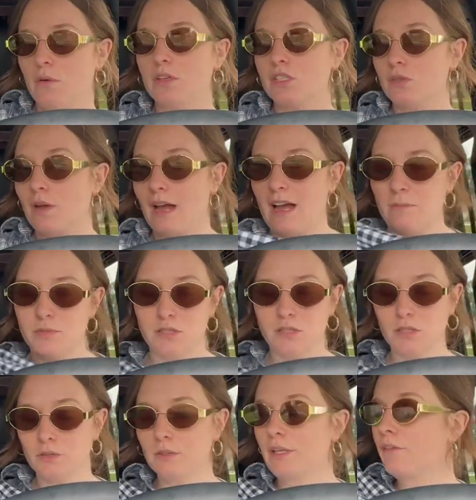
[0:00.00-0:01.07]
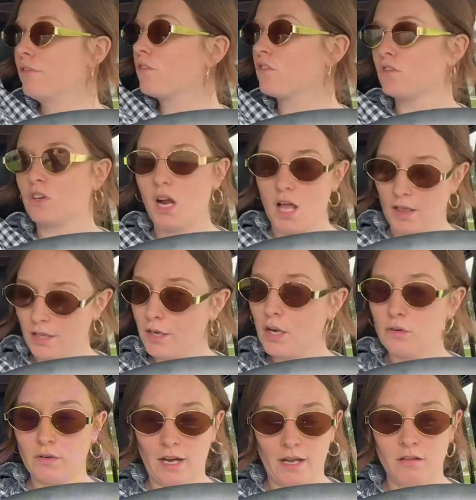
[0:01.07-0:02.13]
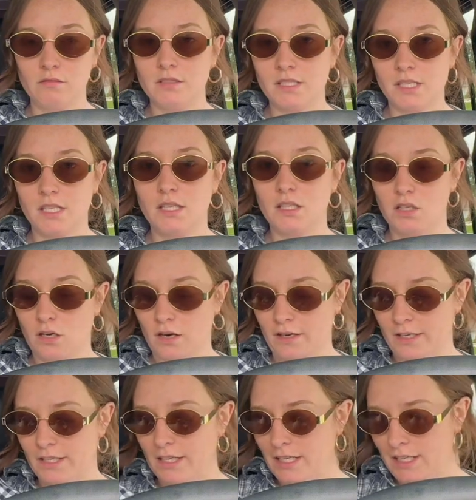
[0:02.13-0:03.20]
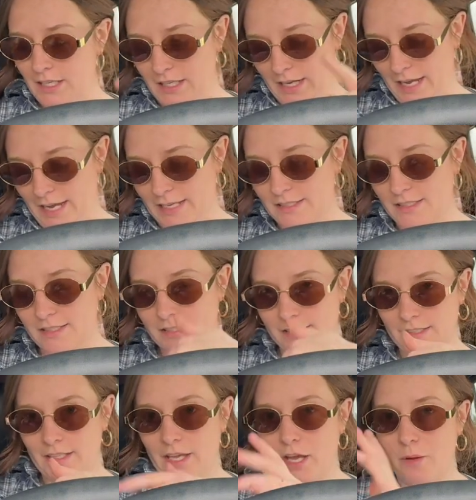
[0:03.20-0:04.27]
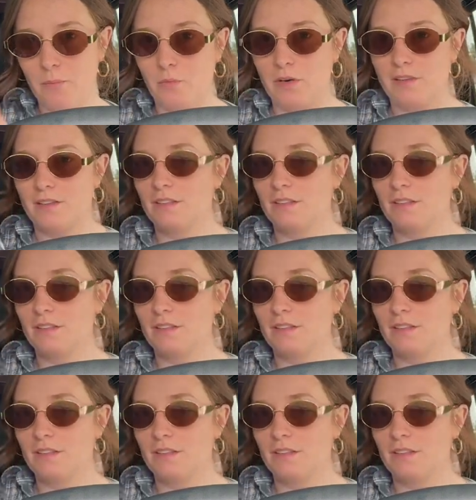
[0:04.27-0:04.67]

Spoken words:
to absolutely frolic around in the garden in, and it has a slit up one of the